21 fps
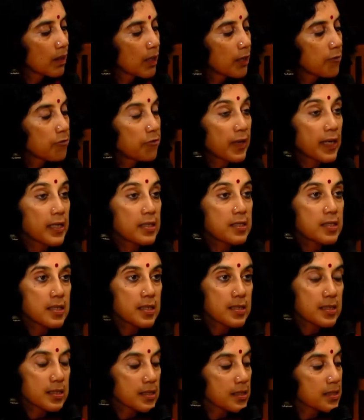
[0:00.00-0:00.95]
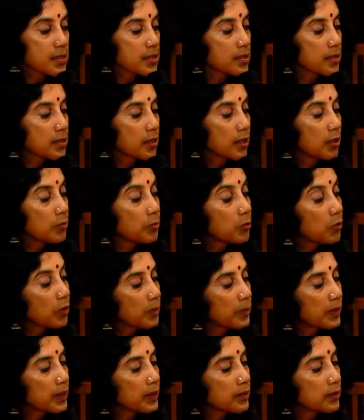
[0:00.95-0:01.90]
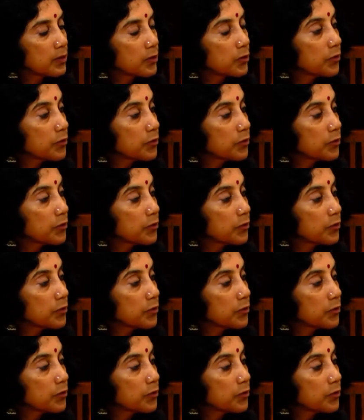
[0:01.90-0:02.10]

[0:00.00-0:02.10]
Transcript: A friend teases, Muhammad,